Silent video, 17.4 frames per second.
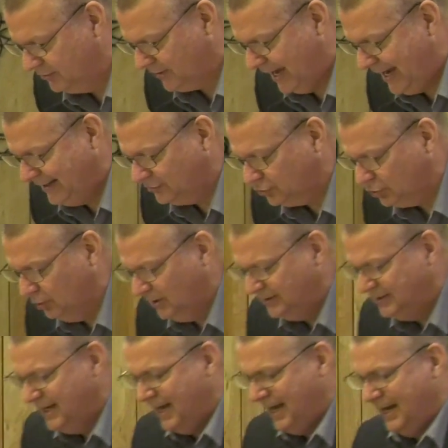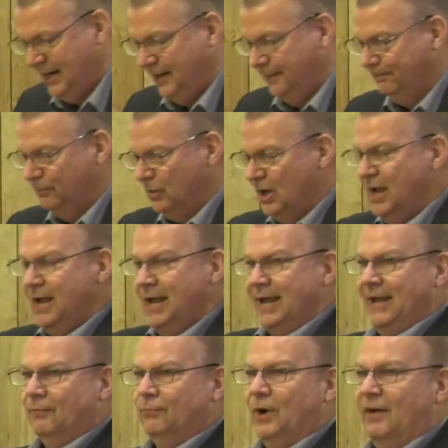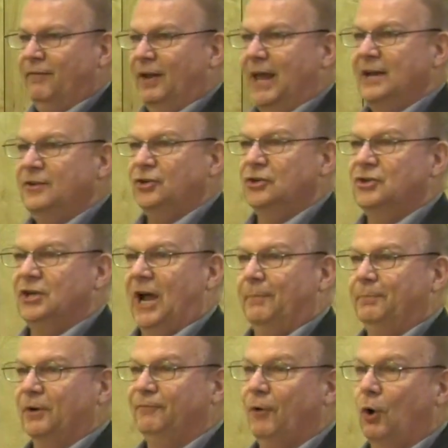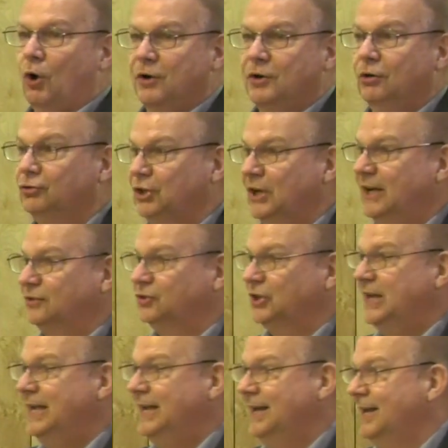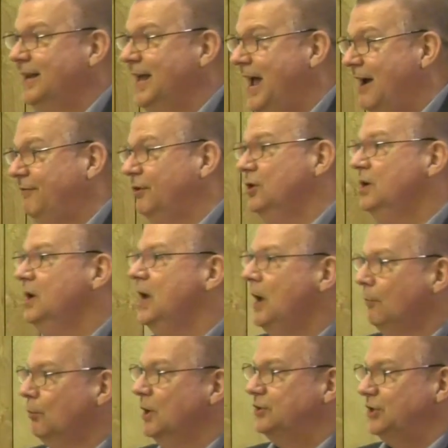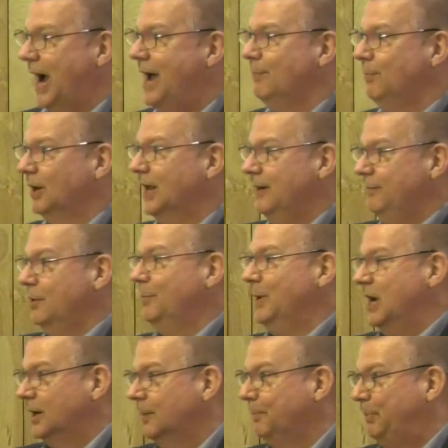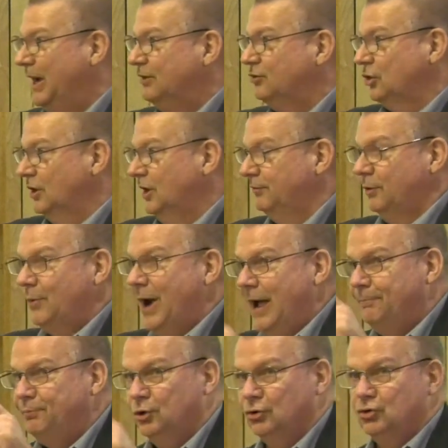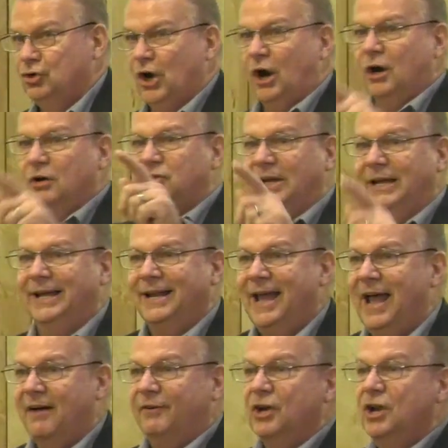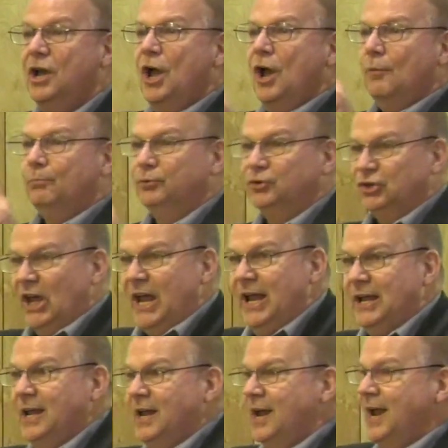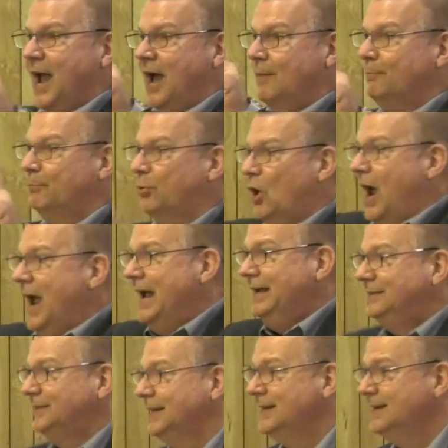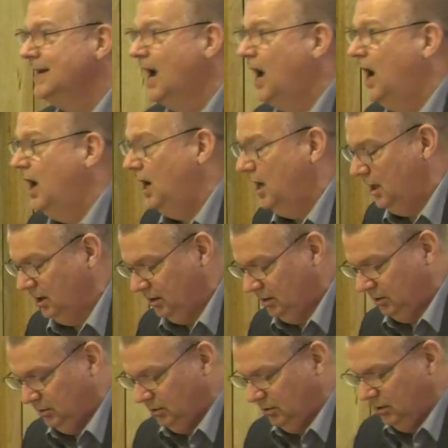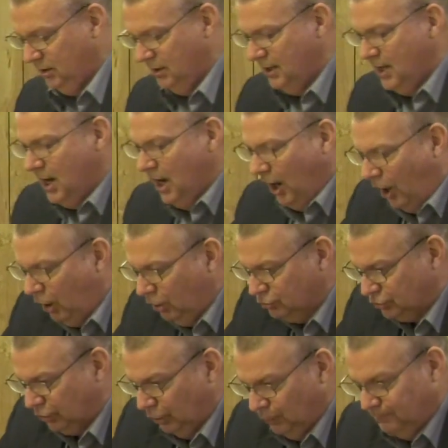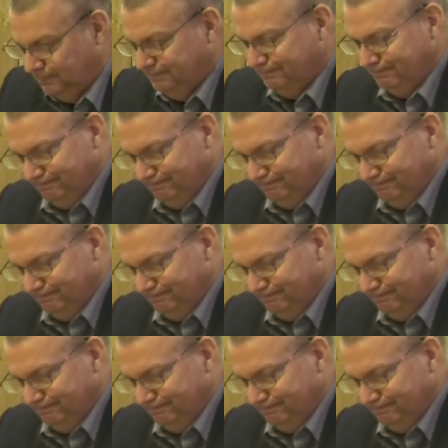thanks to his name. In Revelation chapter 4, you see a scene in heaven, which I believe to be a depiction of the raptured church in heaven, singing and praising God. Also,